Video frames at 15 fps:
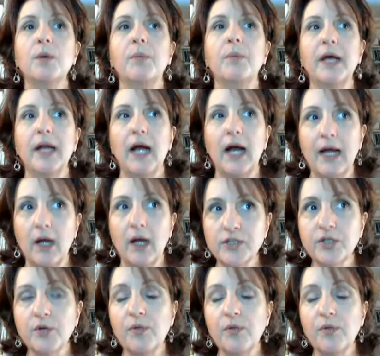But I
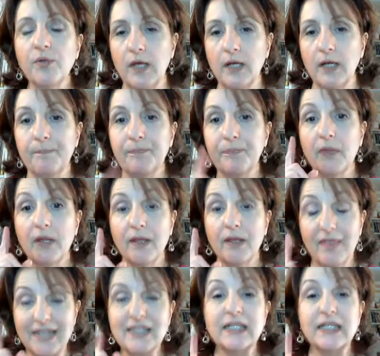also think
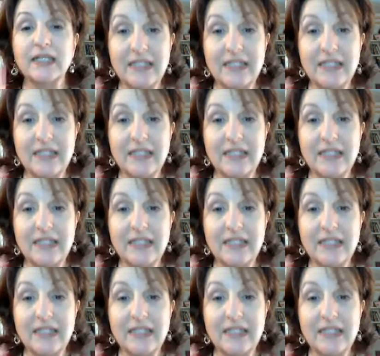that's